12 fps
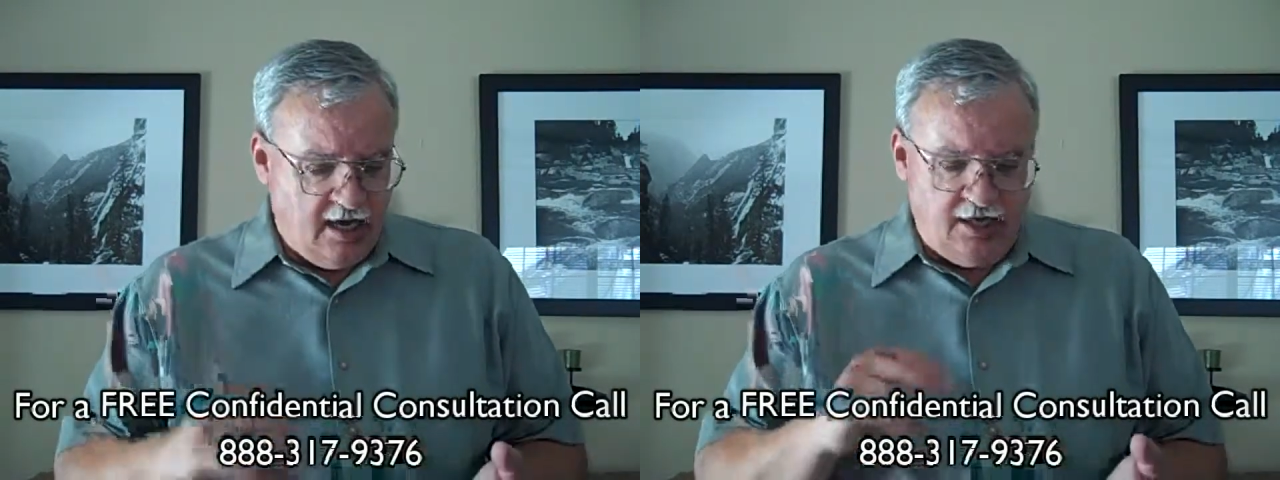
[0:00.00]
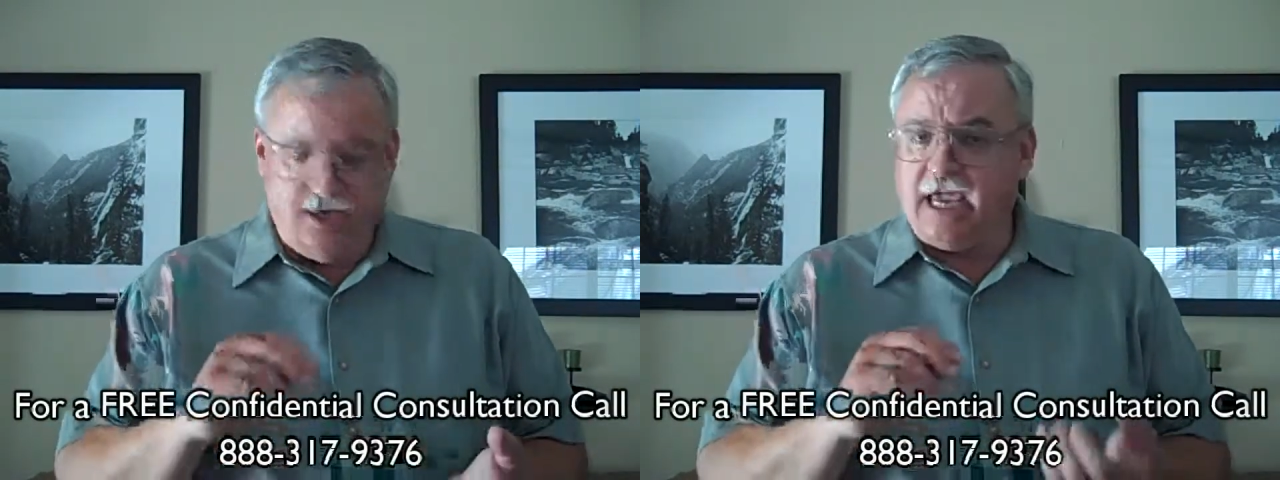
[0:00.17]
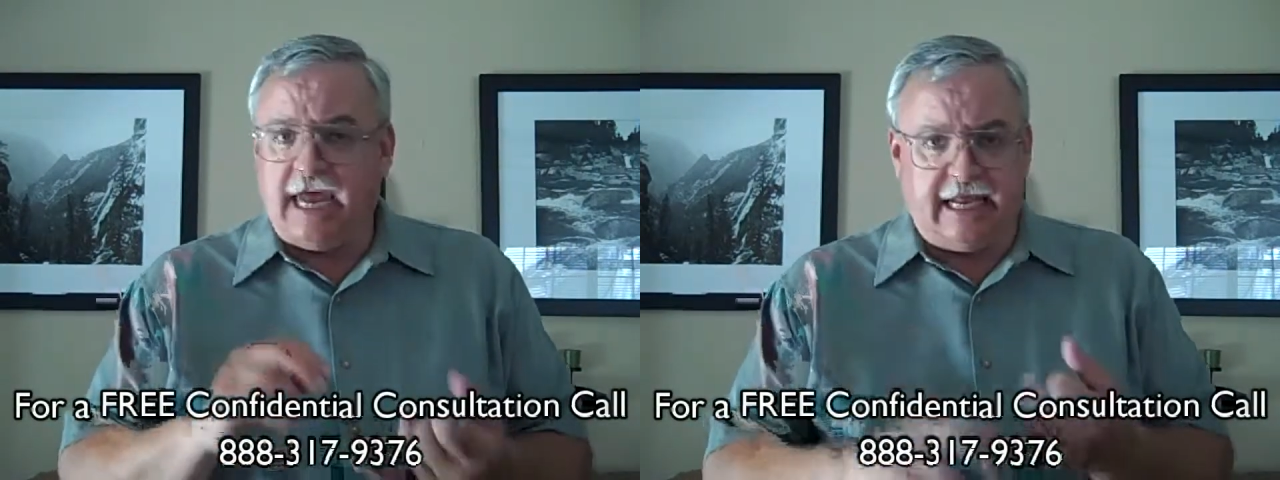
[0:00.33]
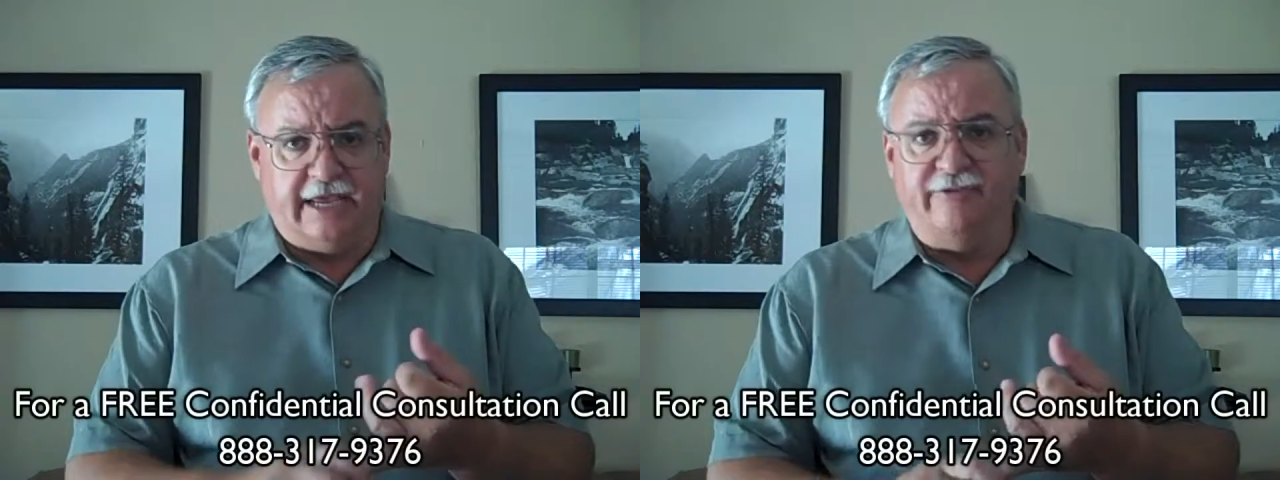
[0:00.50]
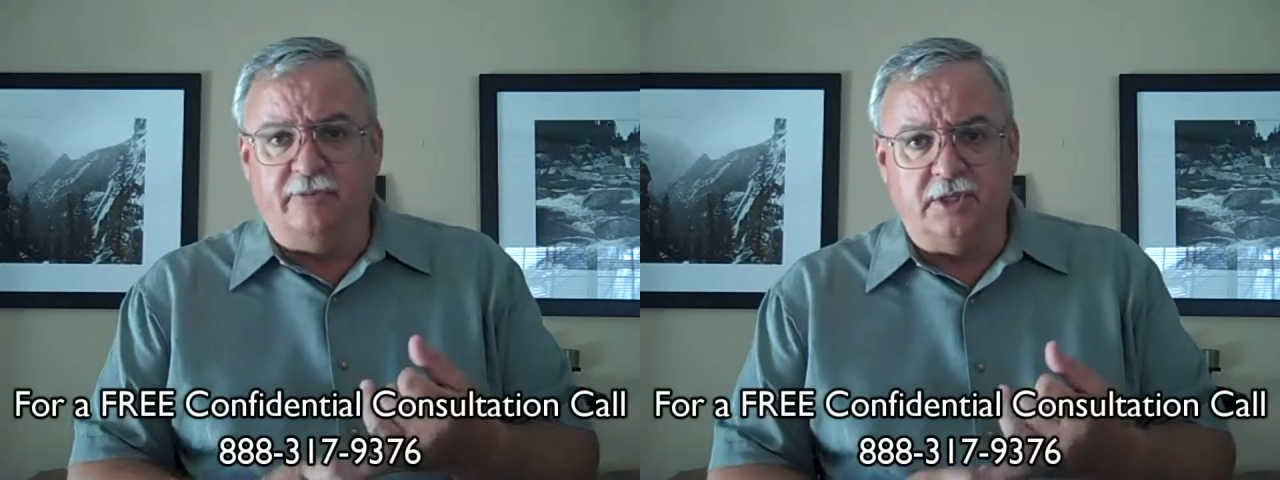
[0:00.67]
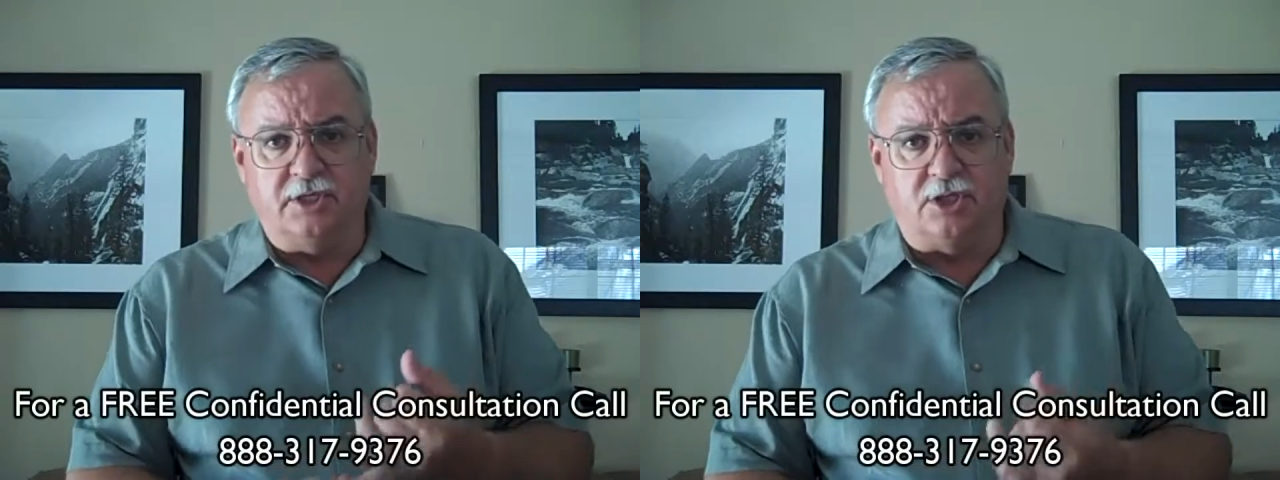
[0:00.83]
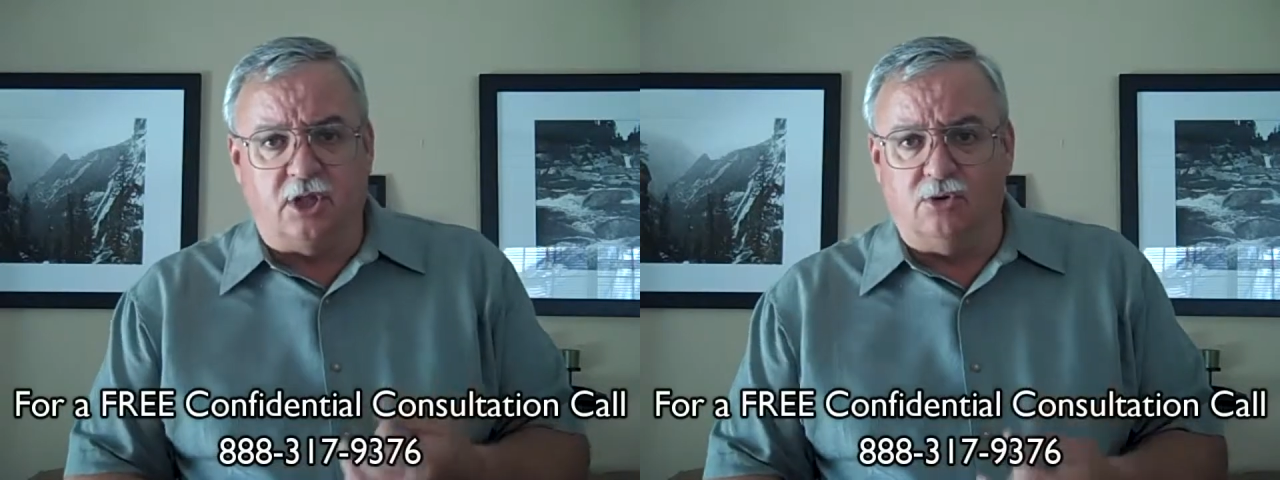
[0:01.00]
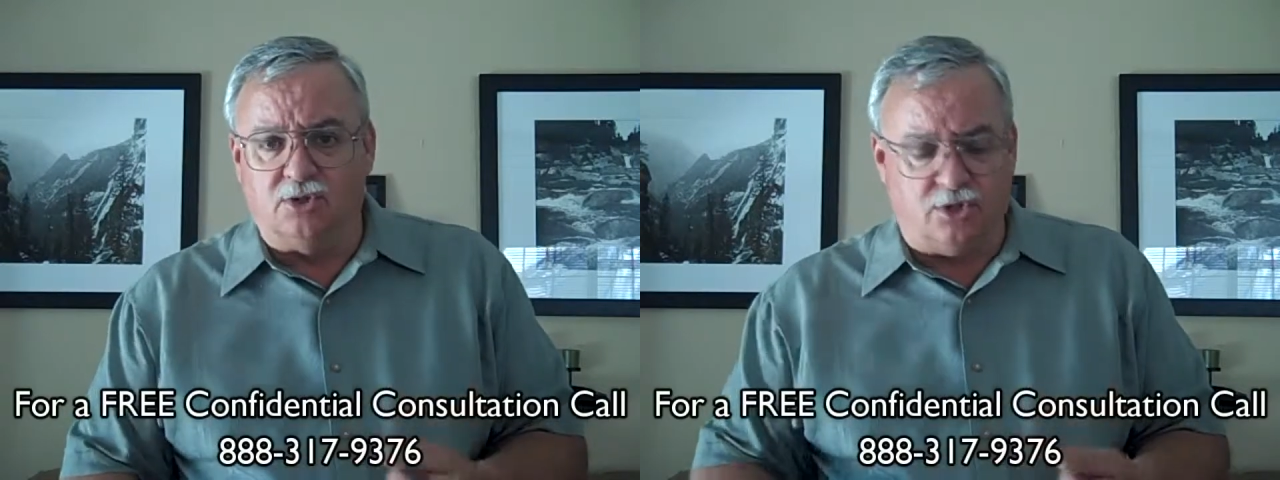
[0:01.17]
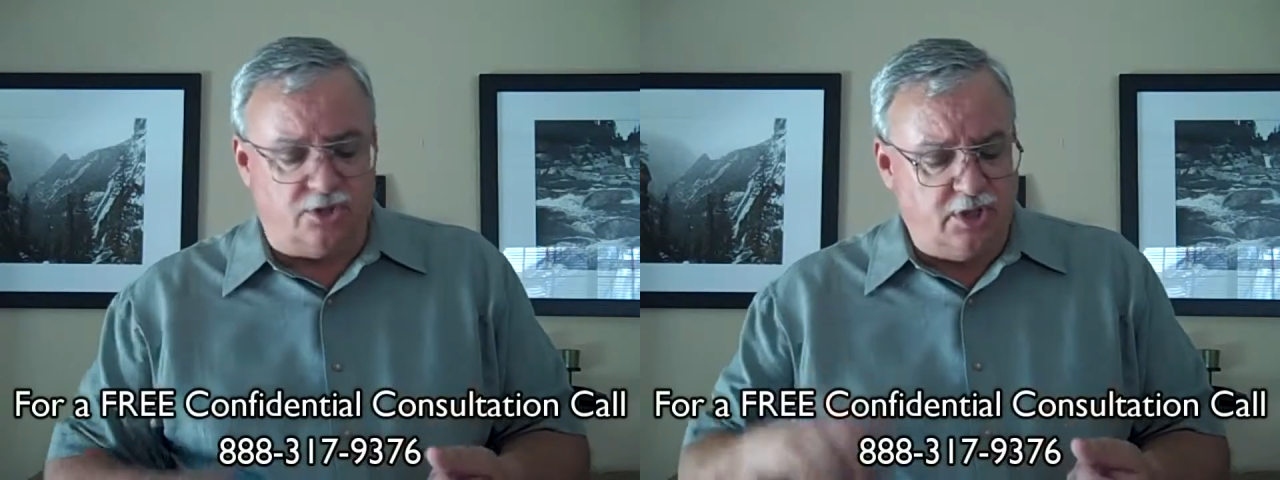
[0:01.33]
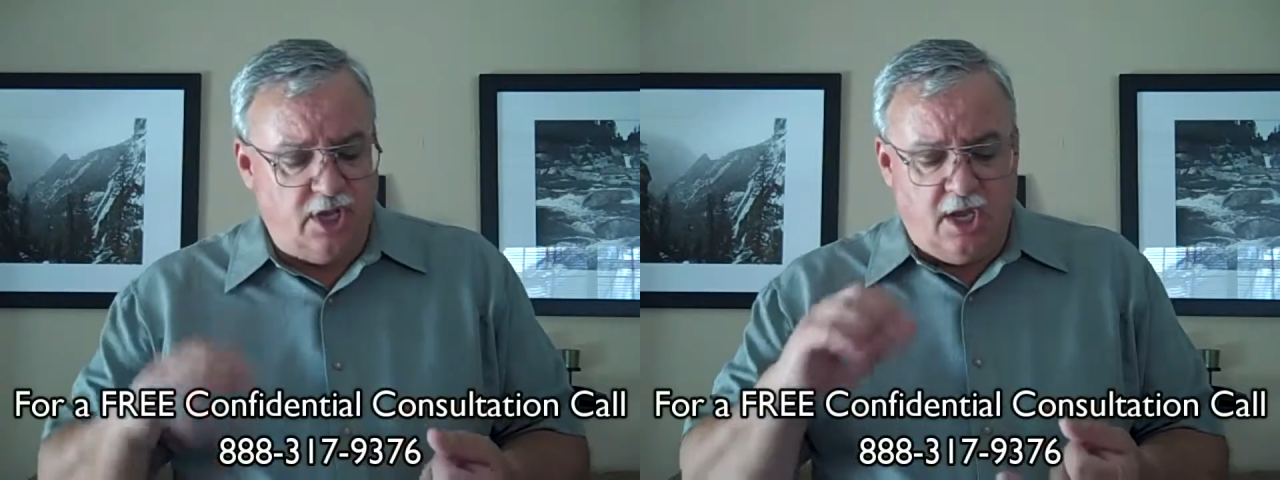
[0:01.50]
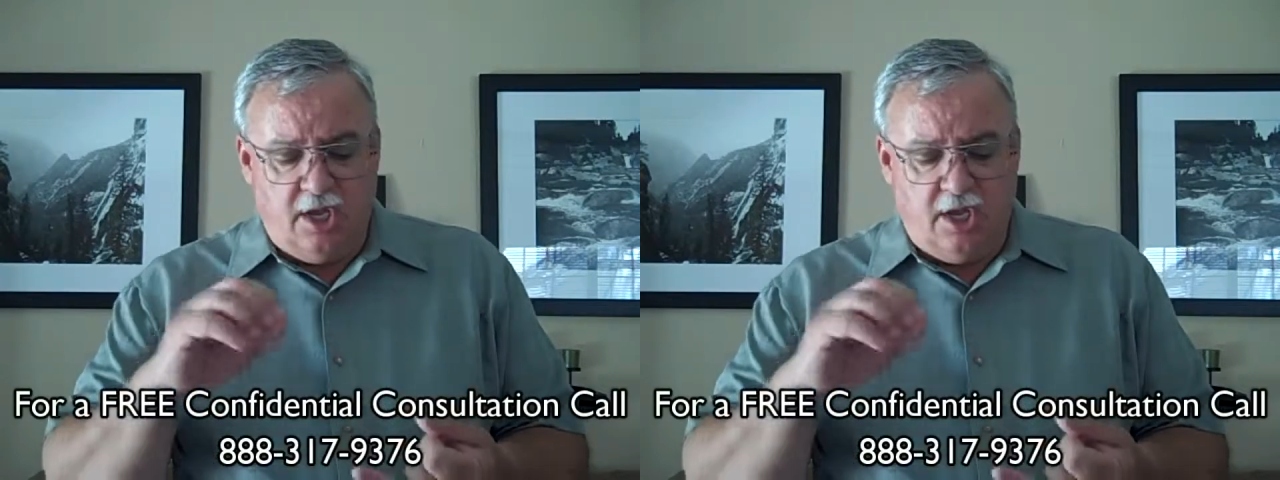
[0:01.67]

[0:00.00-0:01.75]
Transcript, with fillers: You got to give them the disclosures.